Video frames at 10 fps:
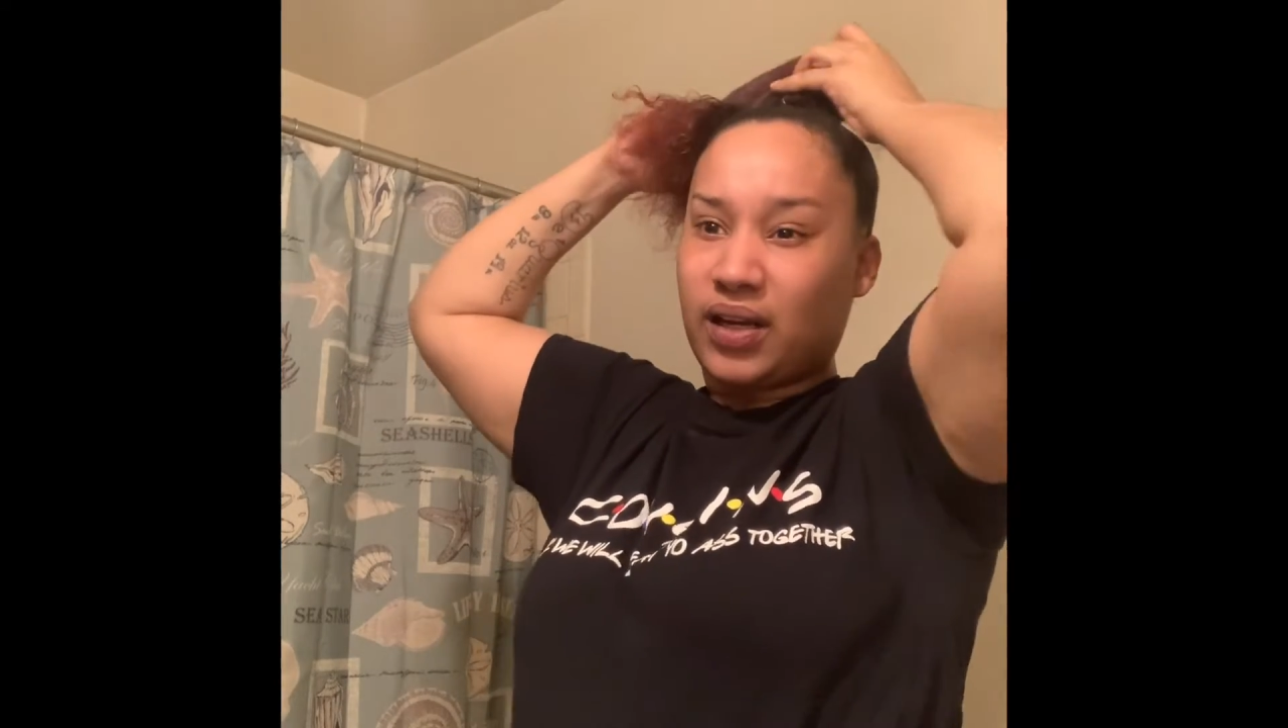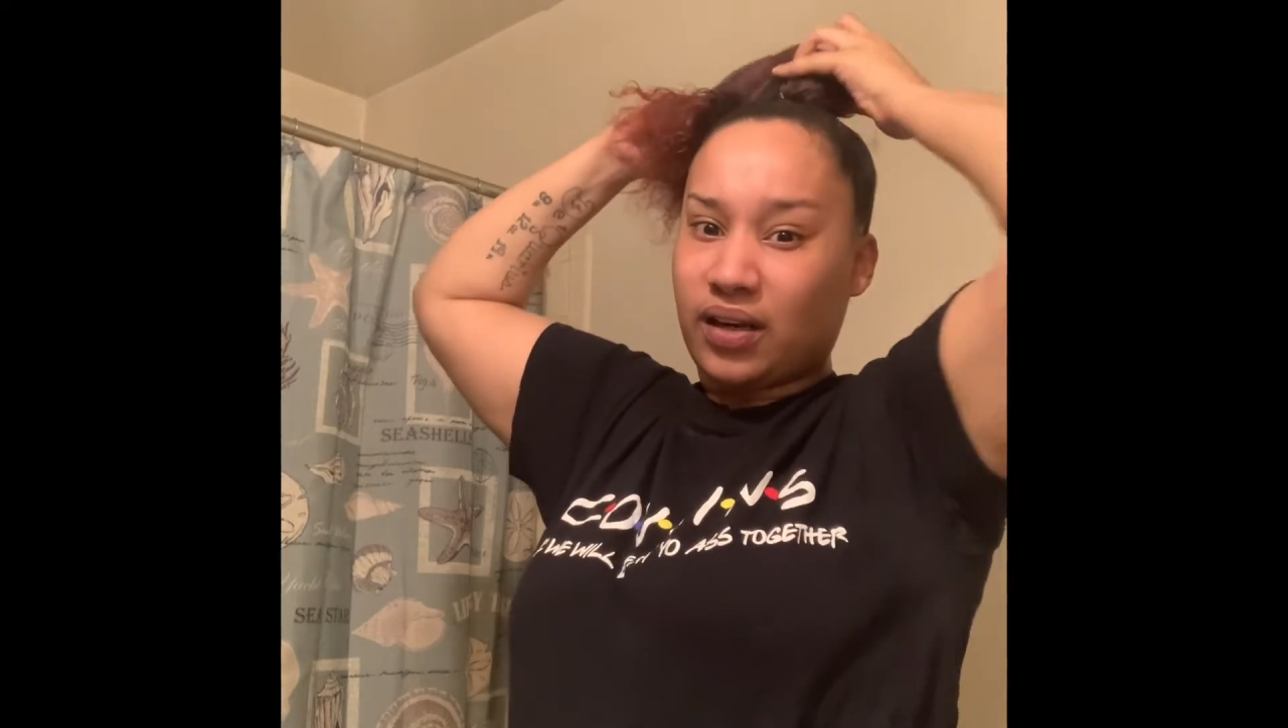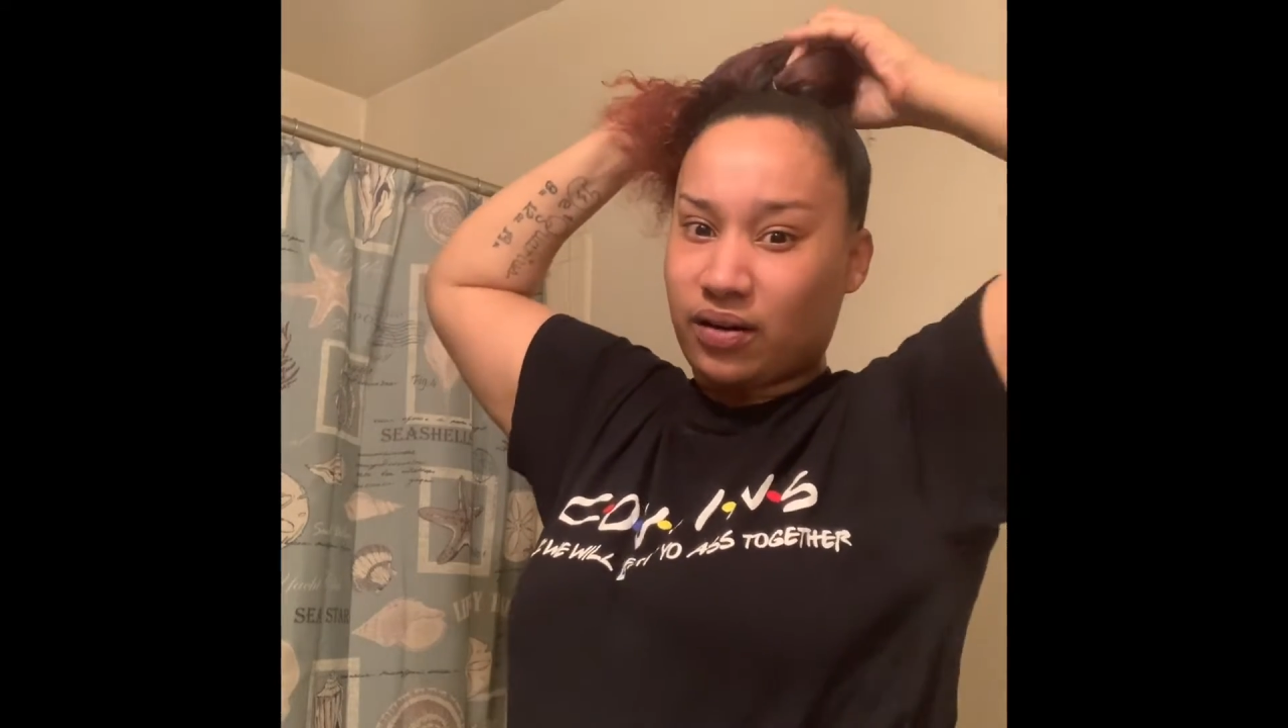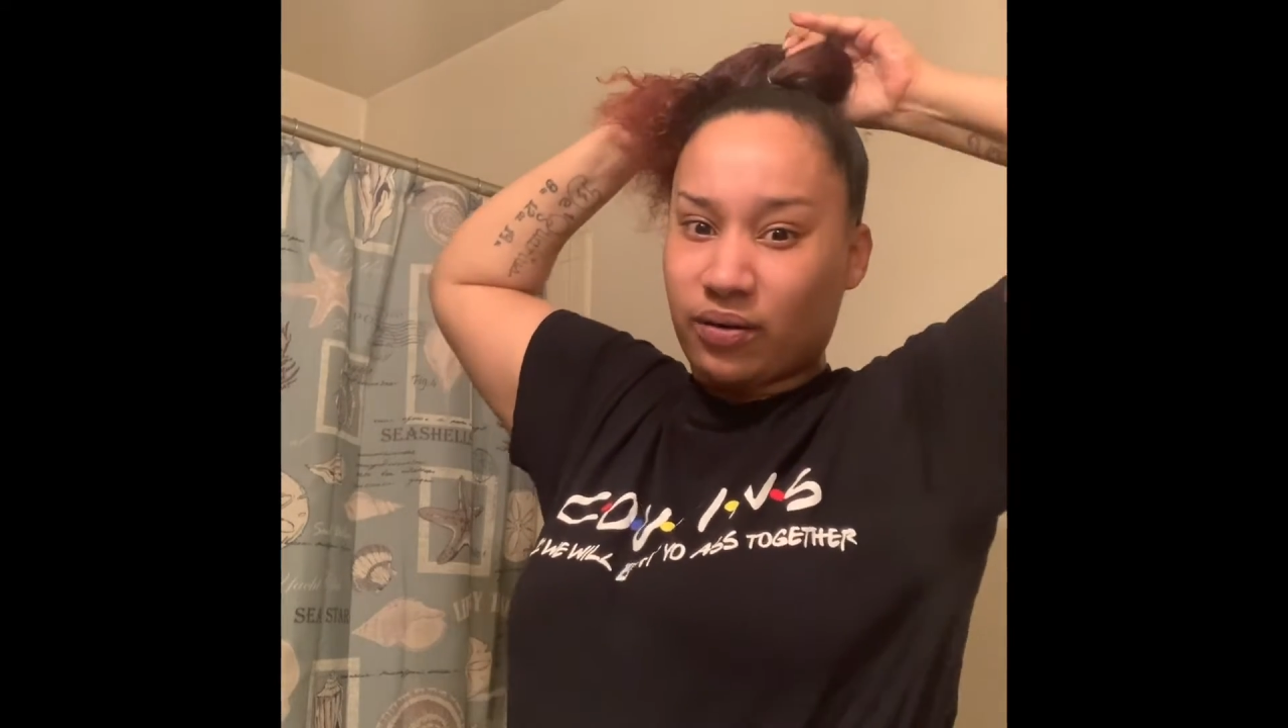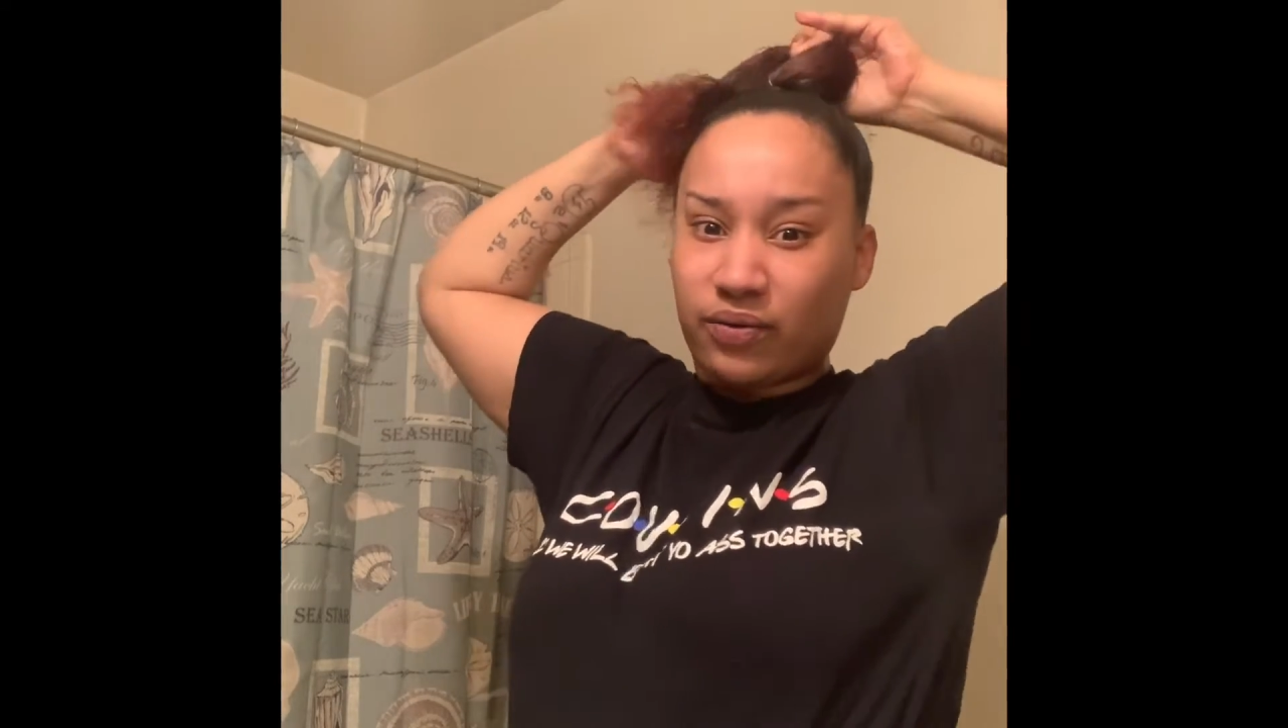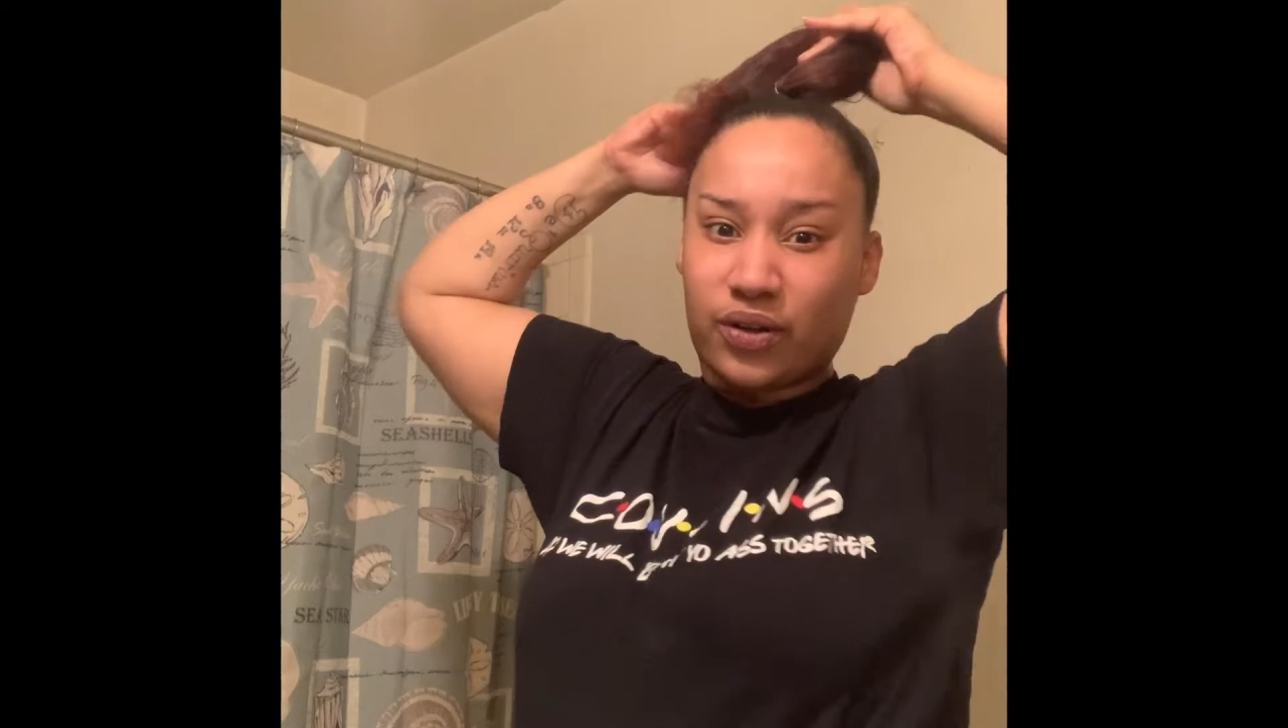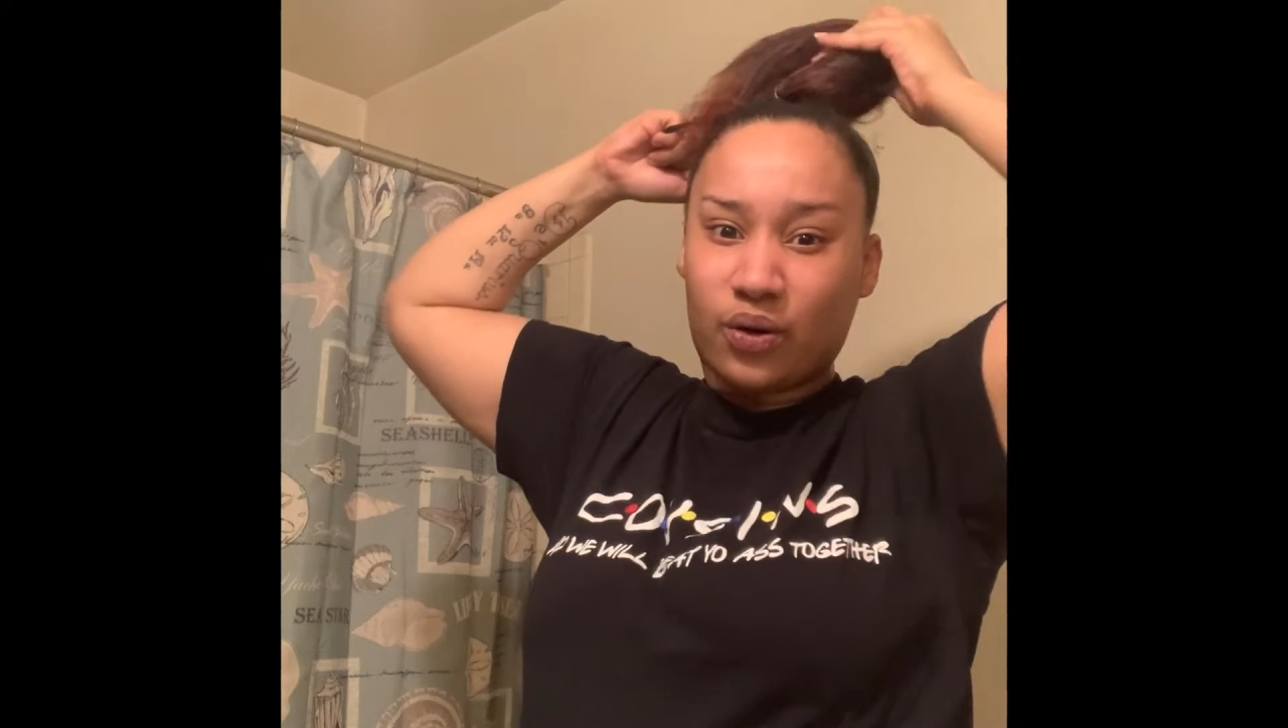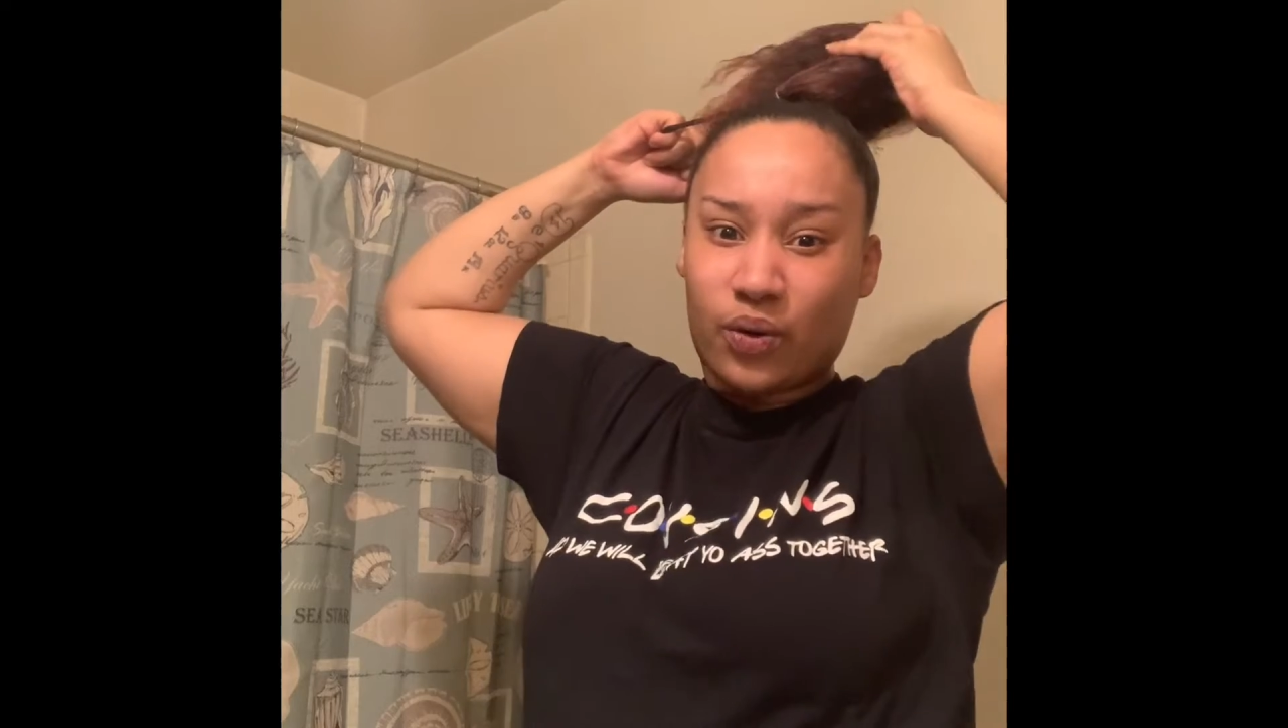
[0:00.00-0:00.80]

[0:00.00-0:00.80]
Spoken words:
interview